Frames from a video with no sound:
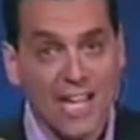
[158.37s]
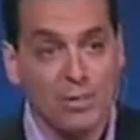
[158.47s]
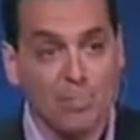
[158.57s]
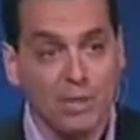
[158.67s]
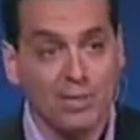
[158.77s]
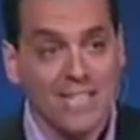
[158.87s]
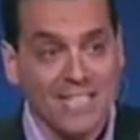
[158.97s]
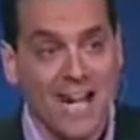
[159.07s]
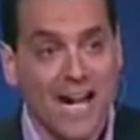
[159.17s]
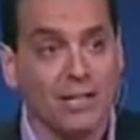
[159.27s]
It's built
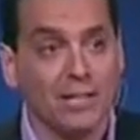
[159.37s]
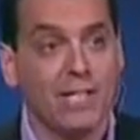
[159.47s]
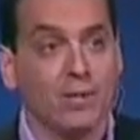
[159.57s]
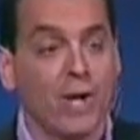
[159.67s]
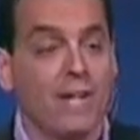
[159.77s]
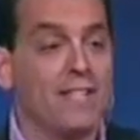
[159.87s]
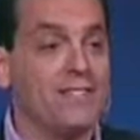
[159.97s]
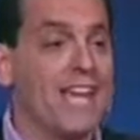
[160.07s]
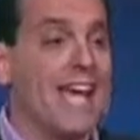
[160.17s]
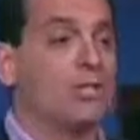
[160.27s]
entirely around
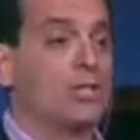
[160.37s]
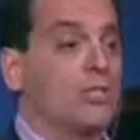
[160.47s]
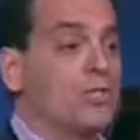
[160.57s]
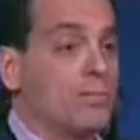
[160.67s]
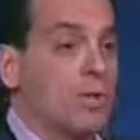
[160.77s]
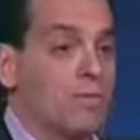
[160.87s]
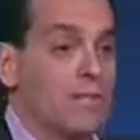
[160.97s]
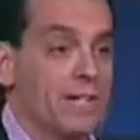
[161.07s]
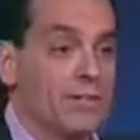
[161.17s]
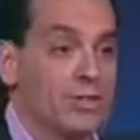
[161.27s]
these extrinsic
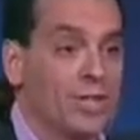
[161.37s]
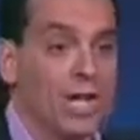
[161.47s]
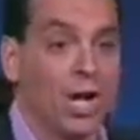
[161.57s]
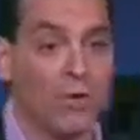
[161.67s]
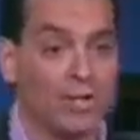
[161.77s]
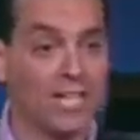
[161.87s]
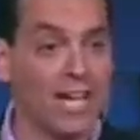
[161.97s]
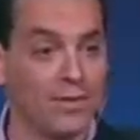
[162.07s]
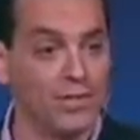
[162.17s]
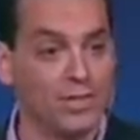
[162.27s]
motivators, around
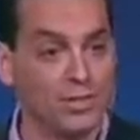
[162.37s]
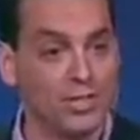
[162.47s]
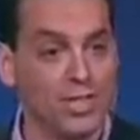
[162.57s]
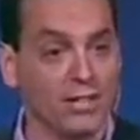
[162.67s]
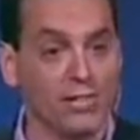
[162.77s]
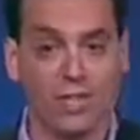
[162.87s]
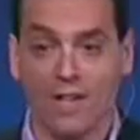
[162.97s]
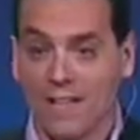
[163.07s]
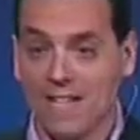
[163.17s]
carrots and sticks.